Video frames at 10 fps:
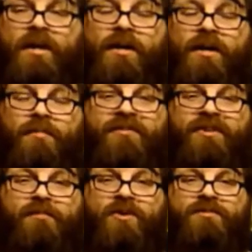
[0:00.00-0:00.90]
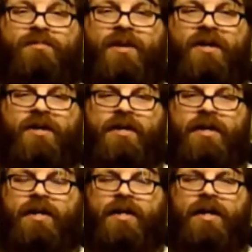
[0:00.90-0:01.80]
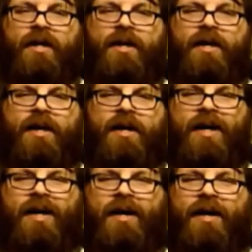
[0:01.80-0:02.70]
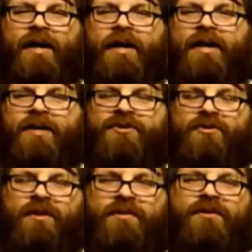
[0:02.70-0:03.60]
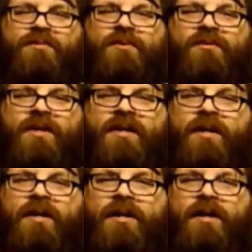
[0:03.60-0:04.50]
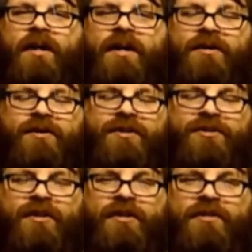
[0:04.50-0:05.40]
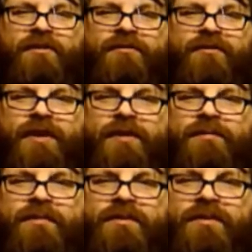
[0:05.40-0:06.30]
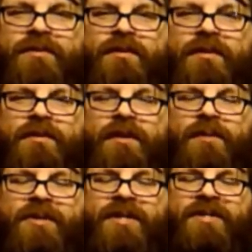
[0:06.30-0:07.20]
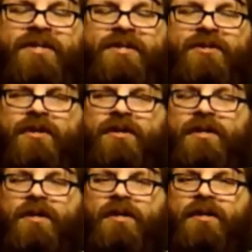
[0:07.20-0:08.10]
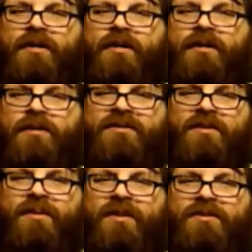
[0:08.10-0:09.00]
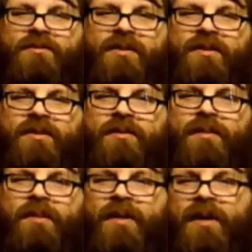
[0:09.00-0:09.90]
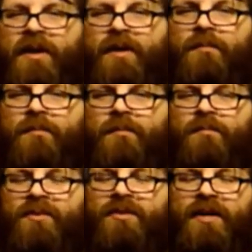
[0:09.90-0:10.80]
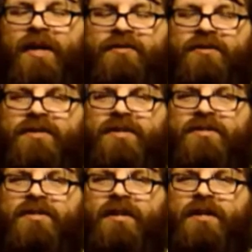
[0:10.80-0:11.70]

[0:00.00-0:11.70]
But for the most part, I enjoyed this movie. I understood the freedoms, liberties he took, the symbolism in the biblical inaccuracies.